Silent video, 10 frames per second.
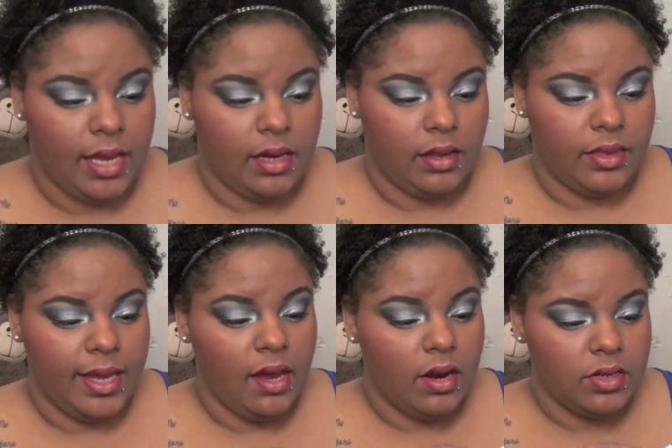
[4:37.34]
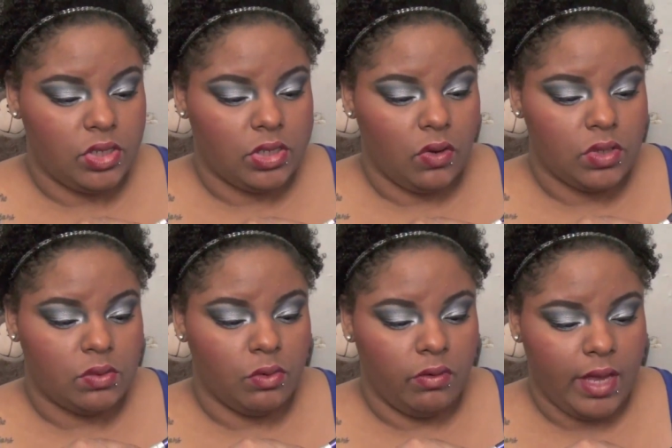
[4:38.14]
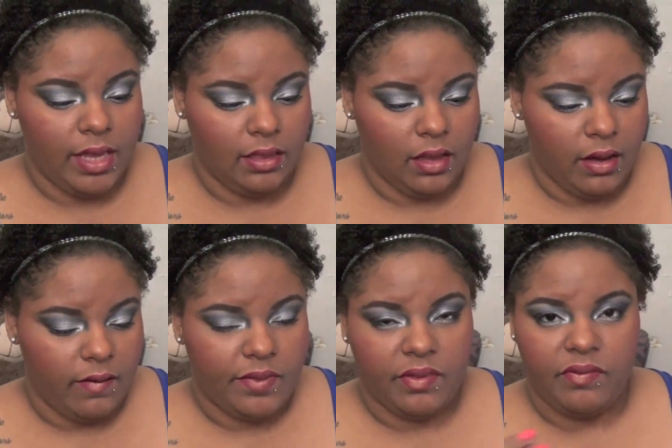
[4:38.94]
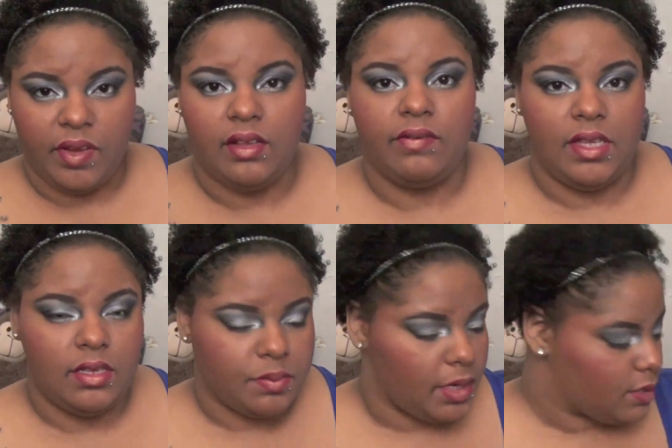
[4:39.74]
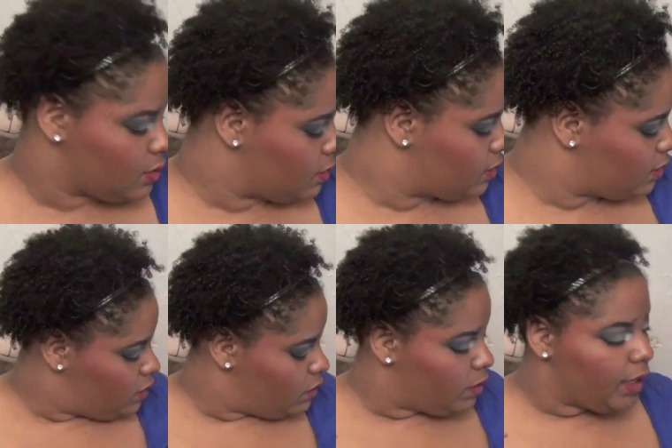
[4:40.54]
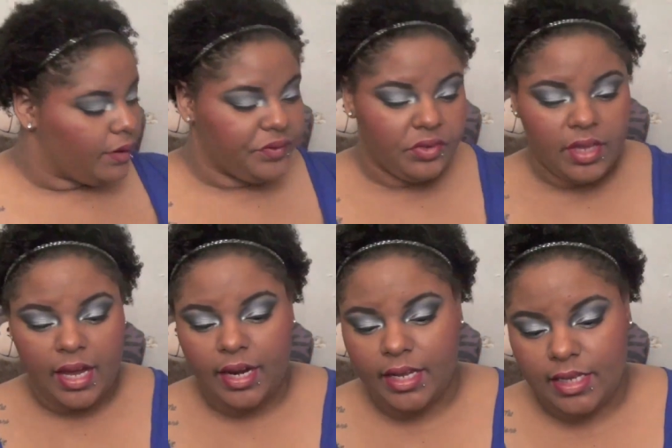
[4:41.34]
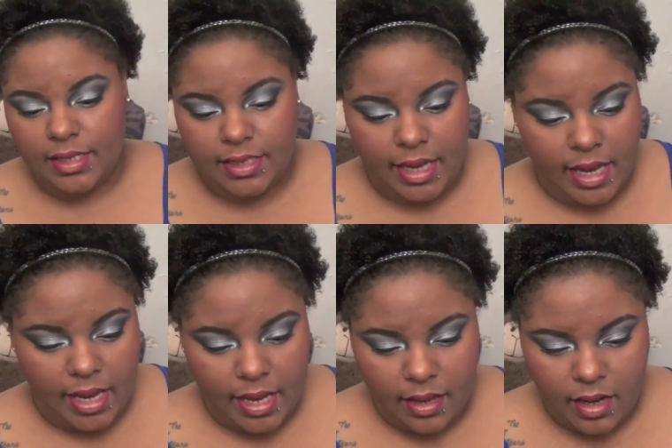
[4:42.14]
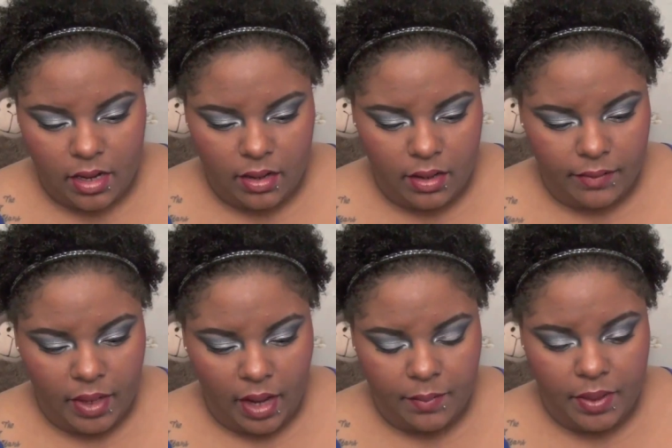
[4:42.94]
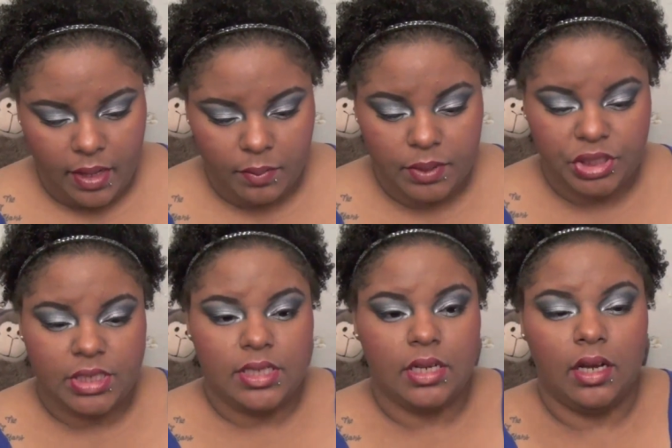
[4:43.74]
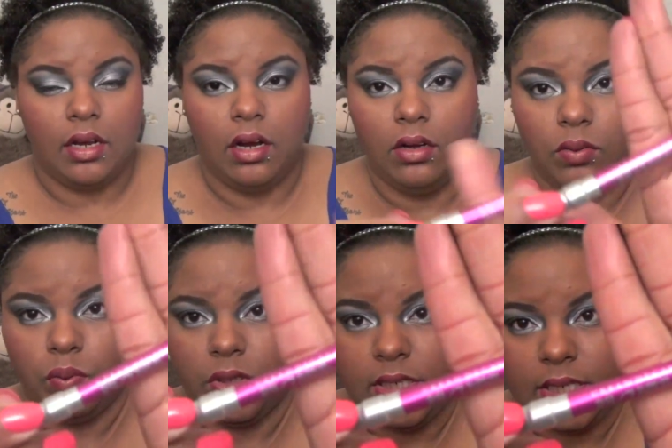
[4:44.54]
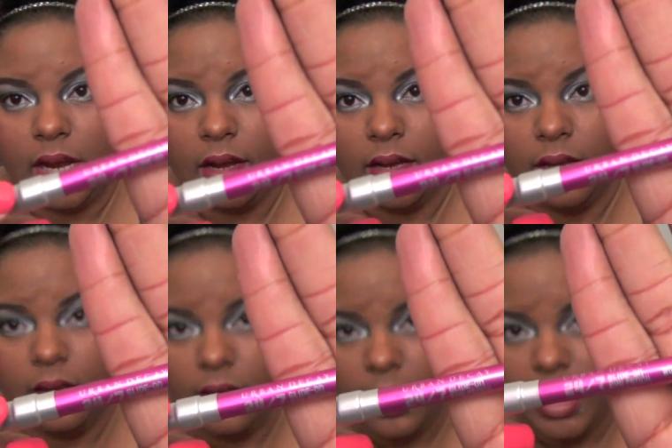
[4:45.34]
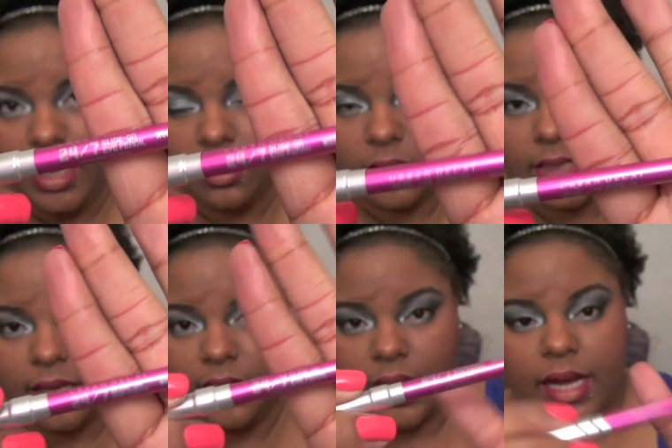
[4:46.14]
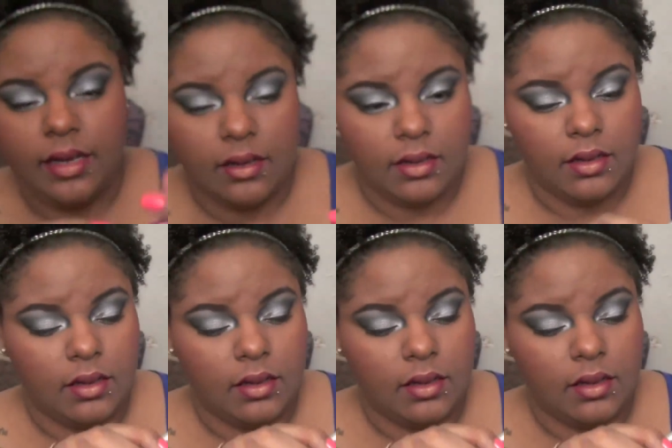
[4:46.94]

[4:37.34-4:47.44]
and they are so smooth i love the feel of these pencils so the one after that is a kind of hot pink magenta called woodstock and it looks like that